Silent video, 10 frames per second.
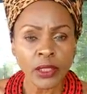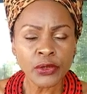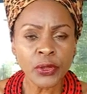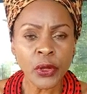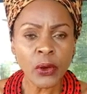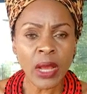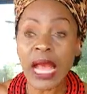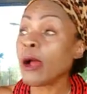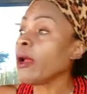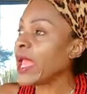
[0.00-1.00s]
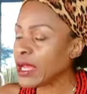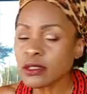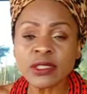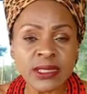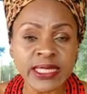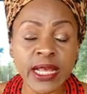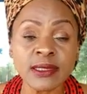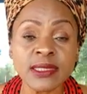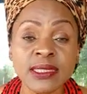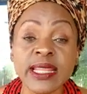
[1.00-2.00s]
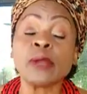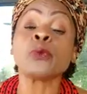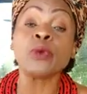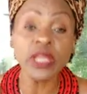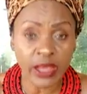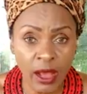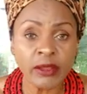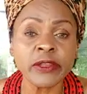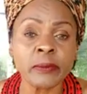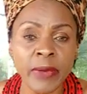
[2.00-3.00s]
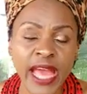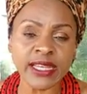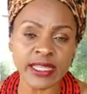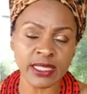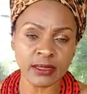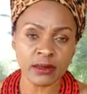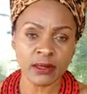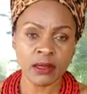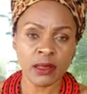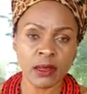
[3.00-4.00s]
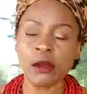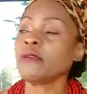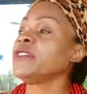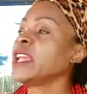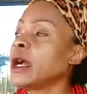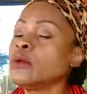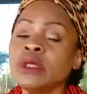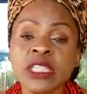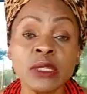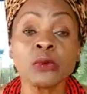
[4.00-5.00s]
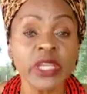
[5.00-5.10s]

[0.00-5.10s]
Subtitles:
You know, our elders tells us that we are the body of Yahudi.